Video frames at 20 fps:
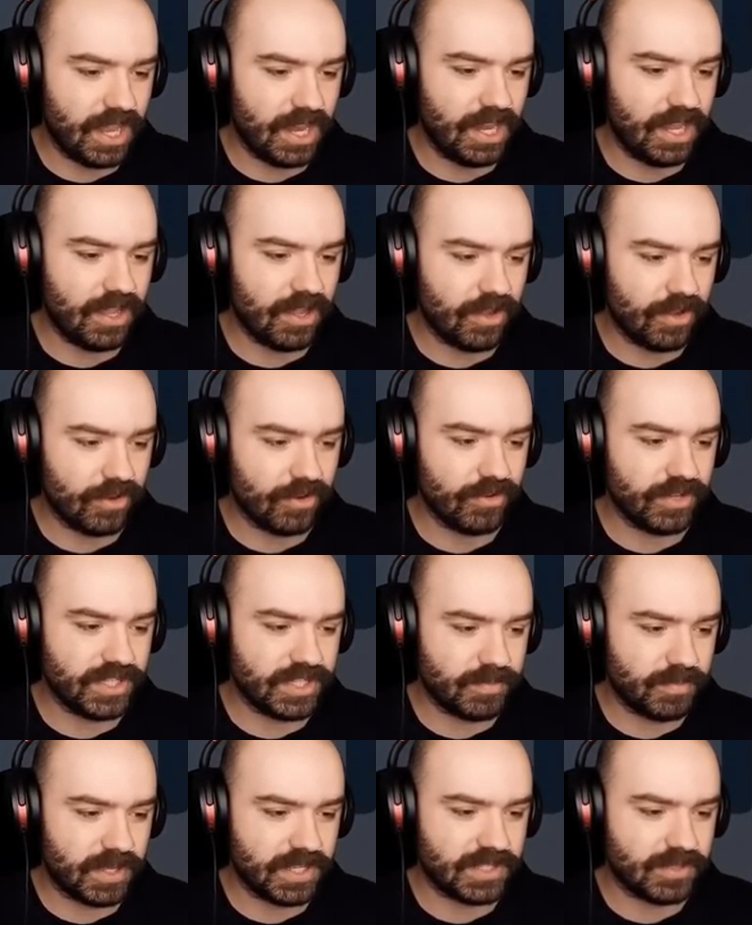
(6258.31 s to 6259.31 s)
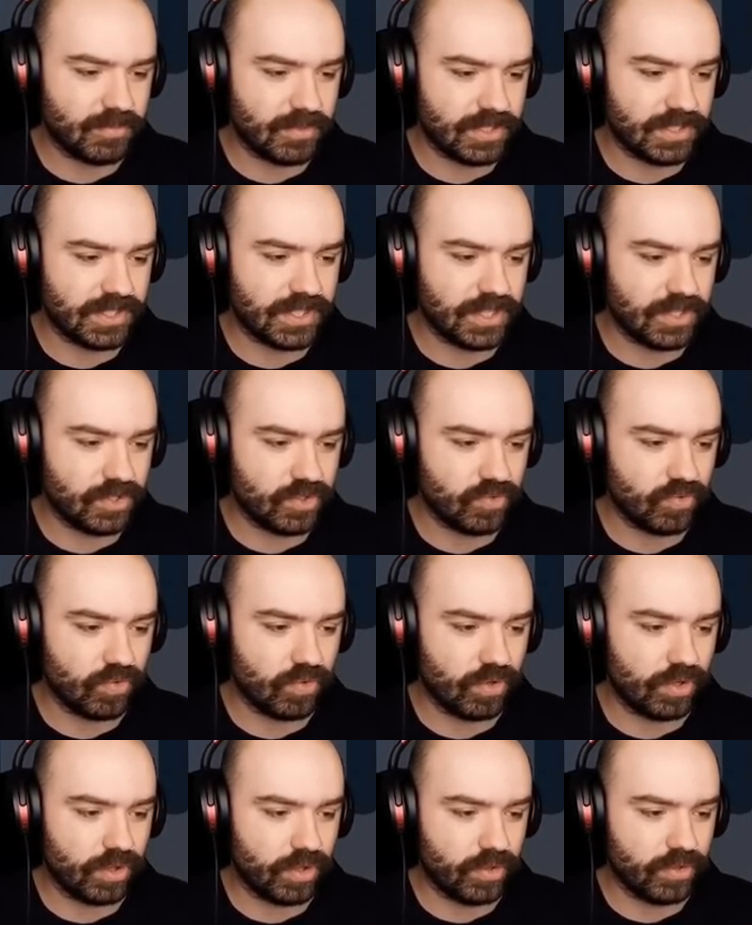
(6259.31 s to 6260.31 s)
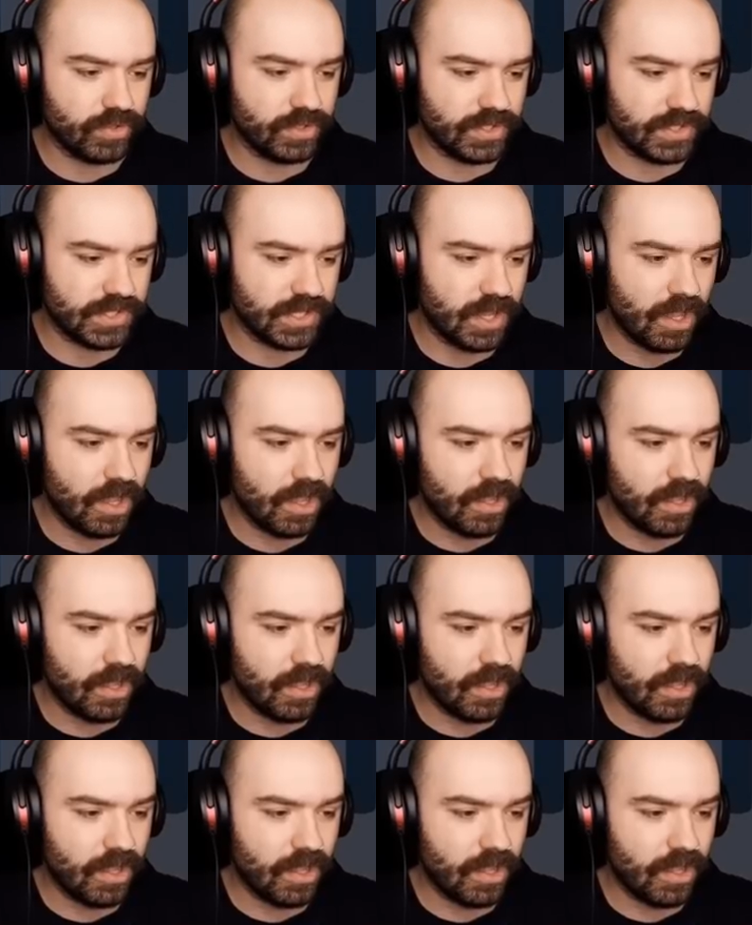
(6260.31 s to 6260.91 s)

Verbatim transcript: any hungry specimens that draw close.